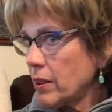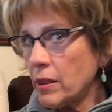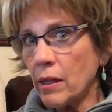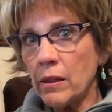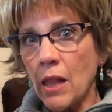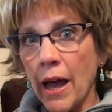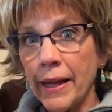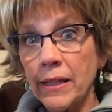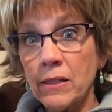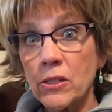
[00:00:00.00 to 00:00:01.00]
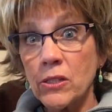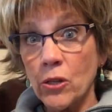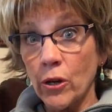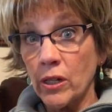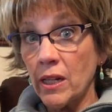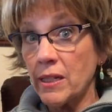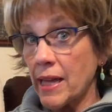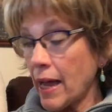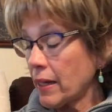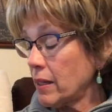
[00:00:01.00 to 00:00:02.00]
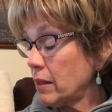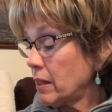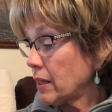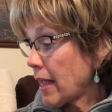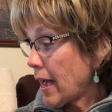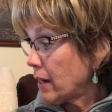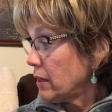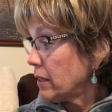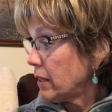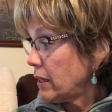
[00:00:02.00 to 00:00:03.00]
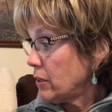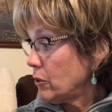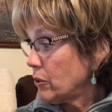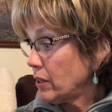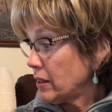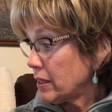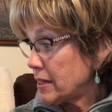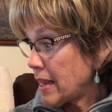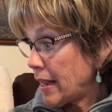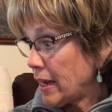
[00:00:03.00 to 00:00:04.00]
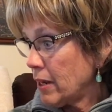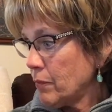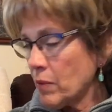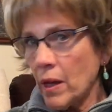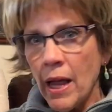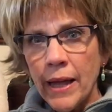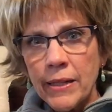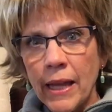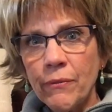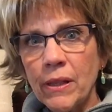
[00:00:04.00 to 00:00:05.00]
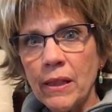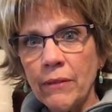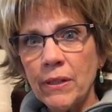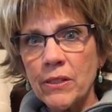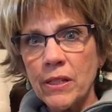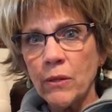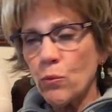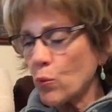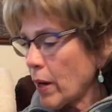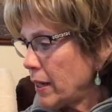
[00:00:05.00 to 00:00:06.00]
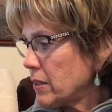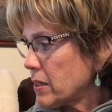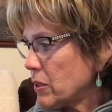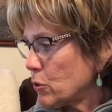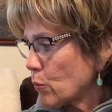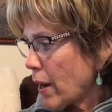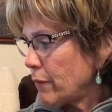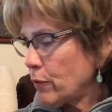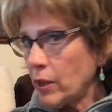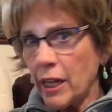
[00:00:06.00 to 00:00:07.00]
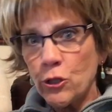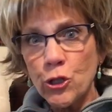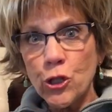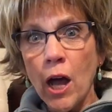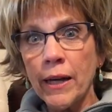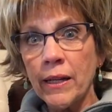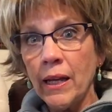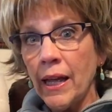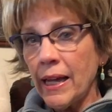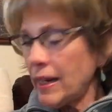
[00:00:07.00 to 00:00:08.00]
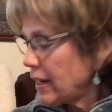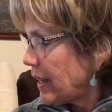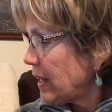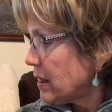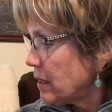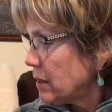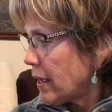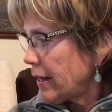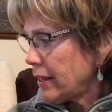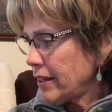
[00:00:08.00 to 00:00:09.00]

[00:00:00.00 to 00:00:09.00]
the lions started attacking the cattle again during the day. David Livingstone raised his rifle and shot, and it hit the lion.